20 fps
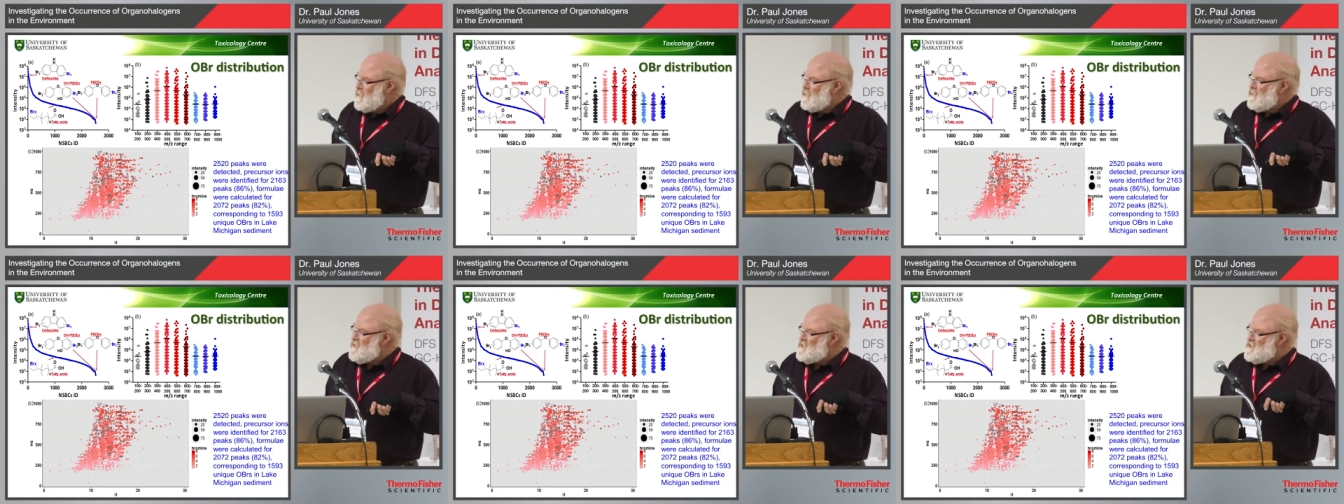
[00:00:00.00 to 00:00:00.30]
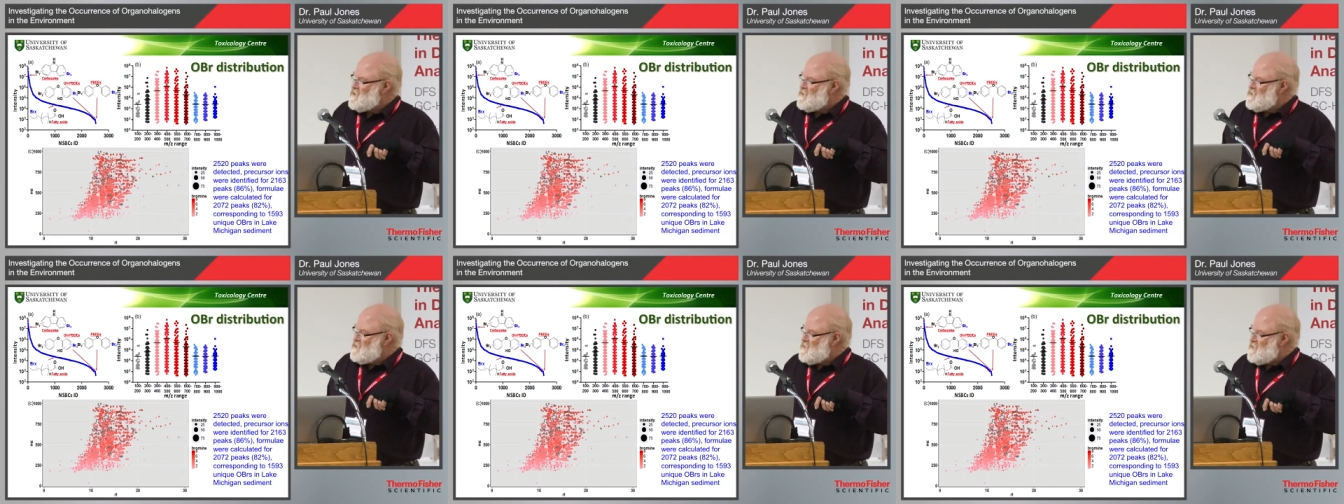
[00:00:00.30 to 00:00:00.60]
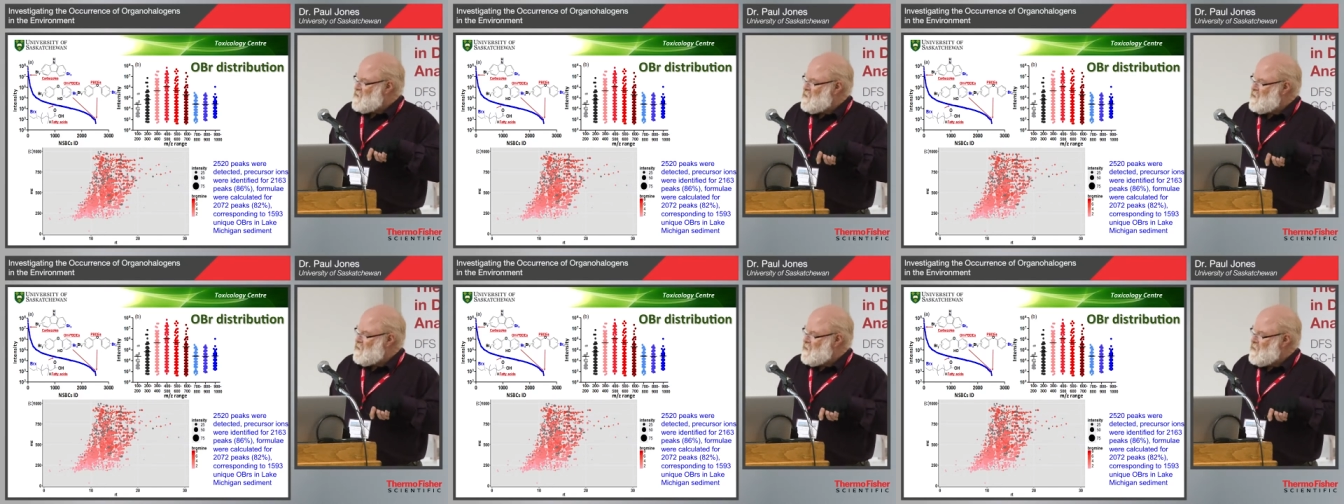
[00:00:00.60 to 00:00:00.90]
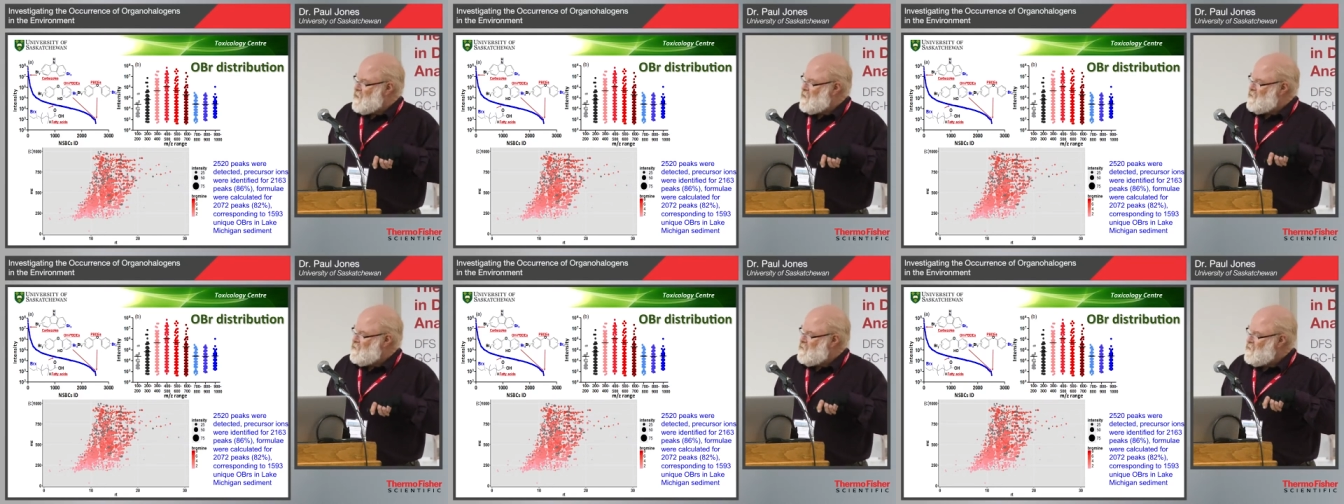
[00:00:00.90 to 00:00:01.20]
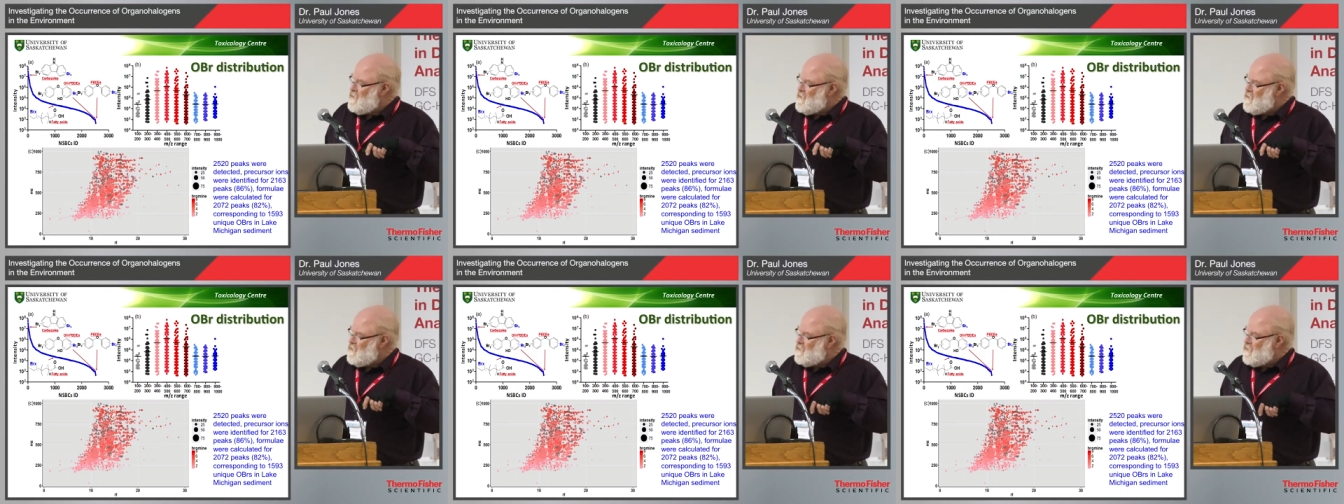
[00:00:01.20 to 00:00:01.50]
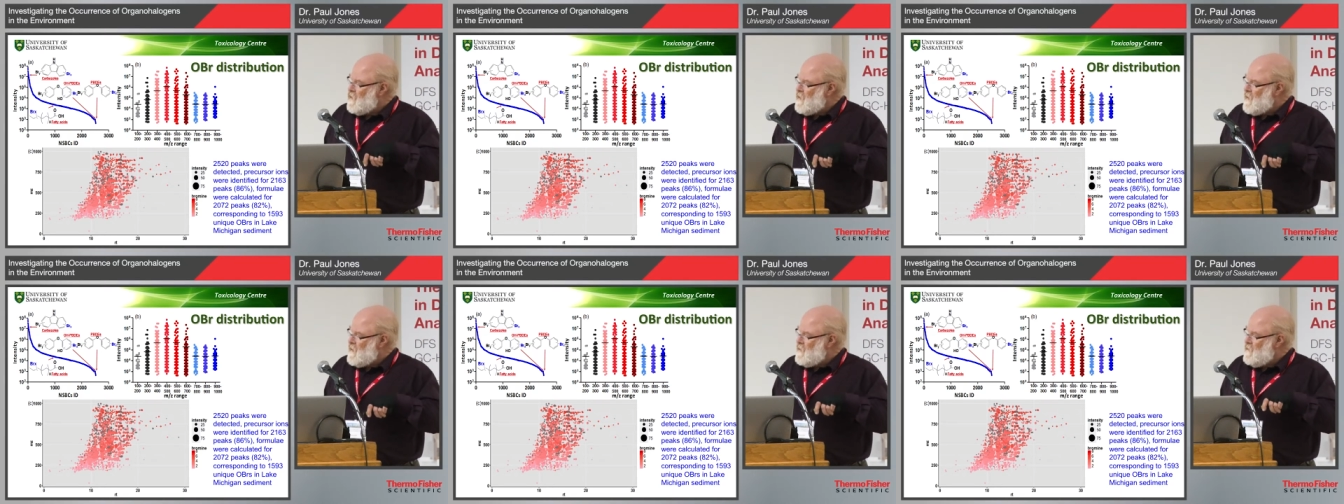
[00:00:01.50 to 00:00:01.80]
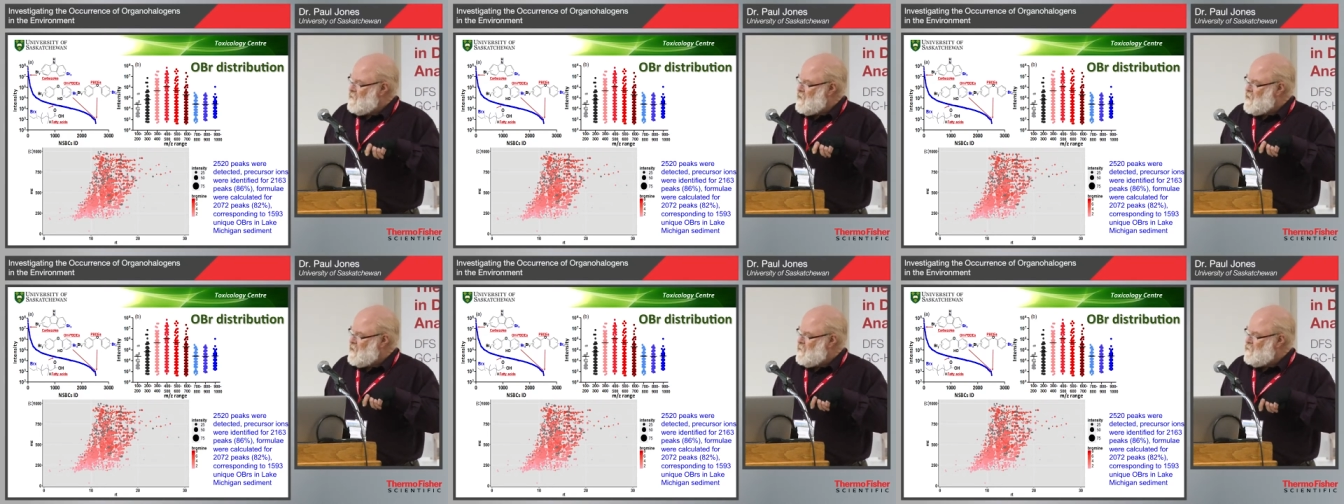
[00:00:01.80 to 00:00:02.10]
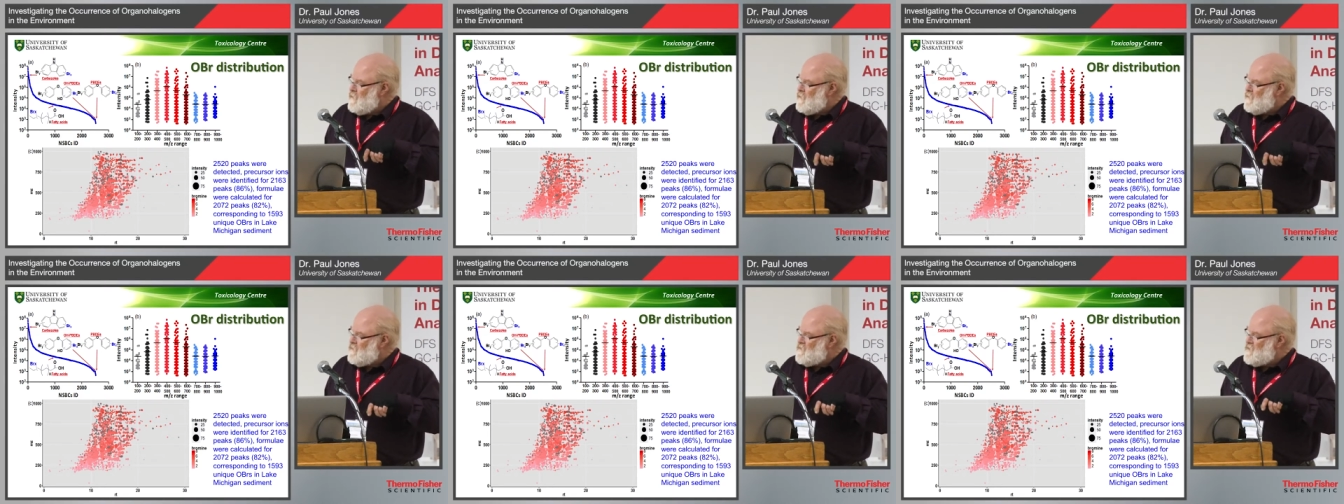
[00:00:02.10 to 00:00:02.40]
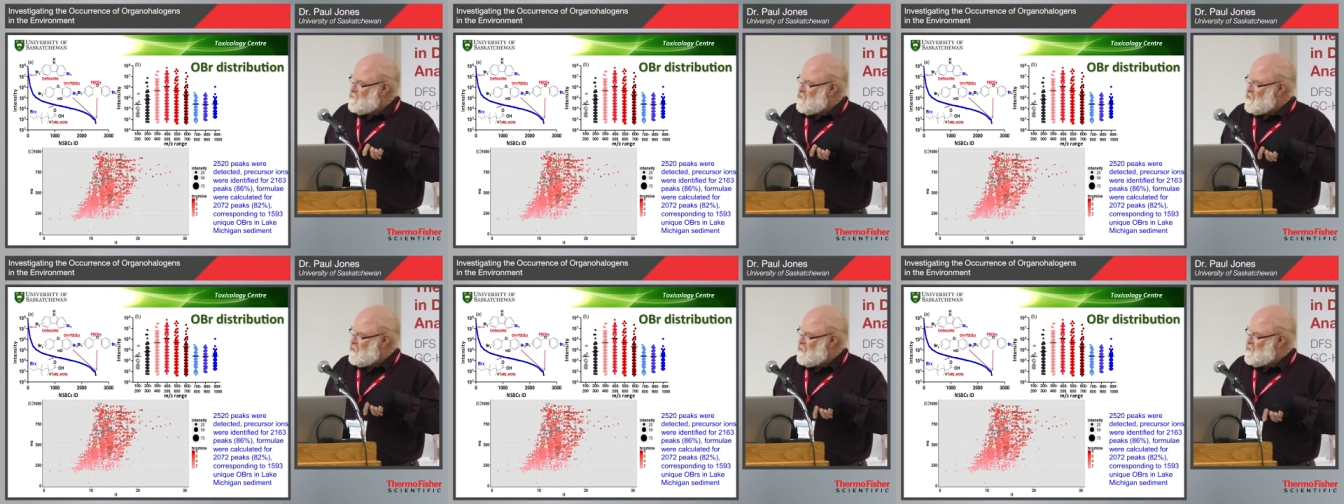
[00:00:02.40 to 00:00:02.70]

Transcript: this is uh, the diagram of something